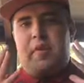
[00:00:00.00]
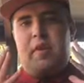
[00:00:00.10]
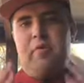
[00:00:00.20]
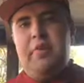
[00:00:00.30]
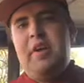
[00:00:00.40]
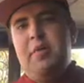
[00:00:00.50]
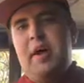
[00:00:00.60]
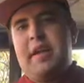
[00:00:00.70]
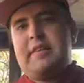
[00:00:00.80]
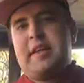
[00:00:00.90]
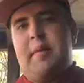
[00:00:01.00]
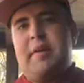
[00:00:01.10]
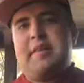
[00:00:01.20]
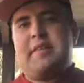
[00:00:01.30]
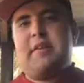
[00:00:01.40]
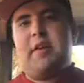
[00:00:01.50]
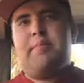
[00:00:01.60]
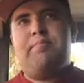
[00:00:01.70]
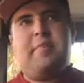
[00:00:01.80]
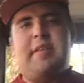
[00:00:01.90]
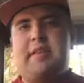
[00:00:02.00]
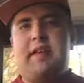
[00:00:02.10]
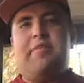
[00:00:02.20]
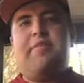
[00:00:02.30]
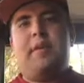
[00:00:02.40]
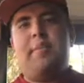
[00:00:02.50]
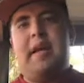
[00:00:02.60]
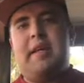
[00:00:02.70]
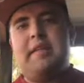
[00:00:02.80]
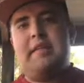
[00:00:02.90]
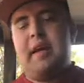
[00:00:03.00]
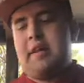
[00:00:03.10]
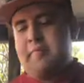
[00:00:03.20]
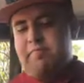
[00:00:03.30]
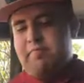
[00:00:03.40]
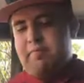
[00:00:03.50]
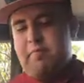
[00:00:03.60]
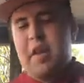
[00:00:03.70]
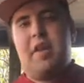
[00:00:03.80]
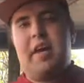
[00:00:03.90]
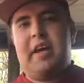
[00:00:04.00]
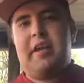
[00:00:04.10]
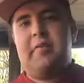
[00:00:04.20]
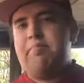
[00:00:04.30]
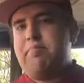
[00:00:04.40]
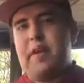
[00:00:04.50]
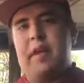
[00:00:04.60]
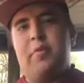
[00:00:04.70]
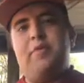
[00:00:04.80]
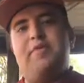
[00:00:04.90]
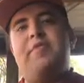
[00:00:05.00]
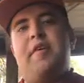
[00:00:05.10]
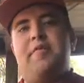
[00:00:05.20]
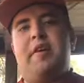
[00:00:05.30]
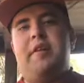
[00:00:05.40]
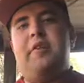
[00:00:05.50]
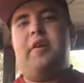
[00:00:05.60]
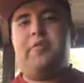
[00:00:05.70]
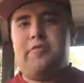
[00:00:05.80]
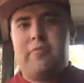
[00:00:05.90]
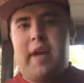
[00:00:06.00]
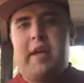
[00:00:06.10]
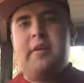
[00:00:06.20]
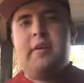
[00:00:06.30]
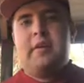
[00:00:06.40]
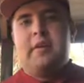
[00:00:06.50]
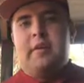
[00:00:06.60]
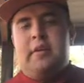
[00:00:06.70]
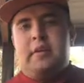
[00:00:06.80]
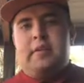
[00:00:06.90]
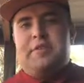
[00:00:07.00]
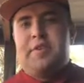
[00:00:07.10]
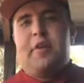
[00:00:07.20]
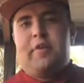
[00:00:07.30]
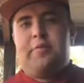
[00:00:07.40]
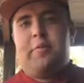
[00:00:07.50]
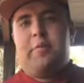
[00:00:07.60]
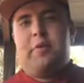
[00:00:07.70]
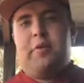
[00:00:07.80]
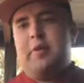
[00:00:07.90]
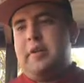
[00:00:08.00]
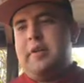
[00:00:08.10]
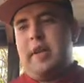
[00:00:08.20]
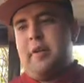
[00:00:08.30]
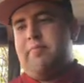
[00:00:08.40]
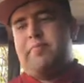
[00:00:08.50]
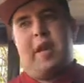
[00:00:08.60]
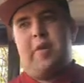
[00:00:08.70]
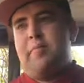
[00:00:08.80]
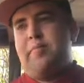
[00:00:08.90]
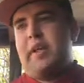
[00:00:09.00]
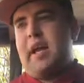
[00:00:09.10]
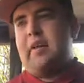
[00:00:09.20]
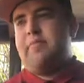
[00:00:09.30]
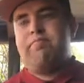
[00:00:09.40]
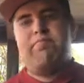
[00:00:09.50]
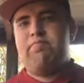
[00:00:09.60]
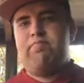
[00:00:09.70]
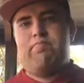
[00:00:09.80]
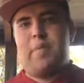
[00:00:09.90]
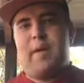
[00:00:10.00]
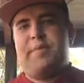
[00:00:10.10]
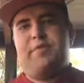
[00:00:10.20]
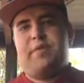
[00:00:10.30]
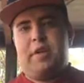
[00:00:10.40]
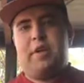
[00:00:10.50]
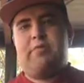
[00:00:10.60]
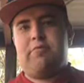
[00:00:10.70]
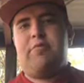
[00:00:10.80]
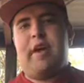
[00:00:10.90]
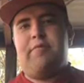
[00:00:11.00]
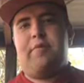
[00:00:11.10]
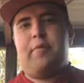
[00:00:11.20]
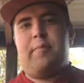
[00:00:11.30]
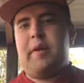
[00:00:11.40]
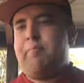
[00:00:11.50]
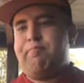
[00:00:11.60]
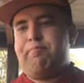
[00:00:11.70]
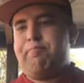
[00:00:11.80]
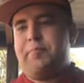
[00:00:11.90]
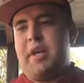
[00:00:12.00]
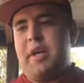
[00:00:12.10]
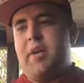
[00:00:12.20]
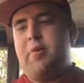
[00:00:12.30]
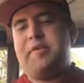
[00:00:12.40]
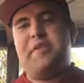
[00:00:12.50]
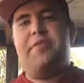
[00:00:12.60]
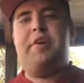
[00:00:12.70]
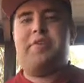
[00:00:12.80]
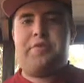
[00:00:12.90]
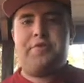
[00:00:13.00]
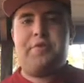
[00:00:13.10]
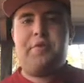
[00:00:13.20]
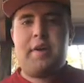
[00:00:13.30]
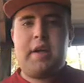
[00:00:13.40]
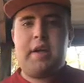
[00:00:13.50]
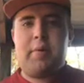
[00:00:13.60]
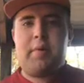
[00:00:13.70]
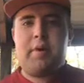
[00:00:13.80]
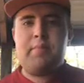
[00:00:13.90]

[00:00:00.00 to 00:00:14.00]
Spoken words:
really, what I can say about this club, it definitely means that I like it, and it was definitely a great style of football that they played. Absolutely grateful. But yeah, it was the 3-2 scoreline anyway.